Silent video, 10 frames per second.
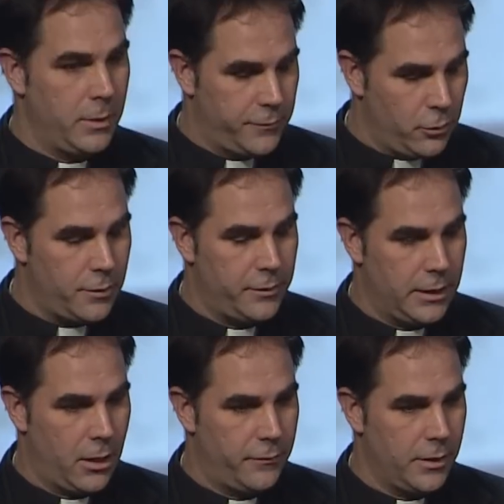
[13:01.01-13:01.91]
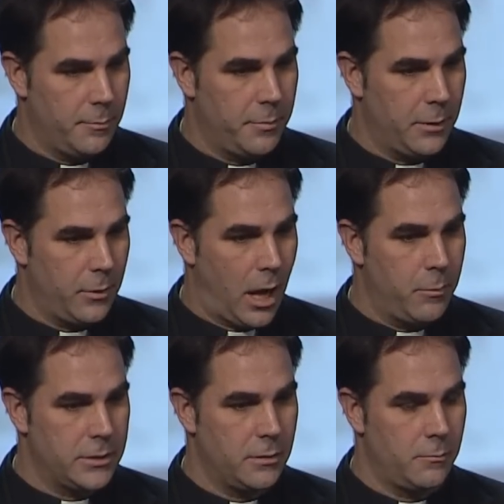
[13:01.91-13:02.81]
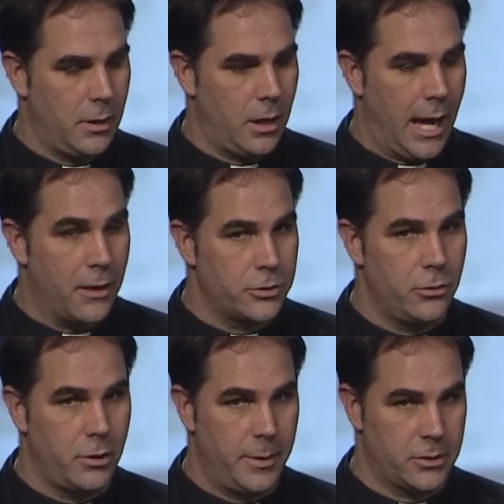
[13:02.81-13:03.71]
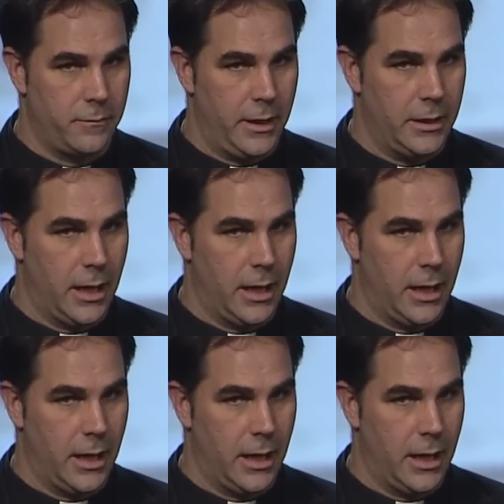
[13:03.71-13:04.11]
flew to Philadelphia, but I went to Altoona, Pennsylvania.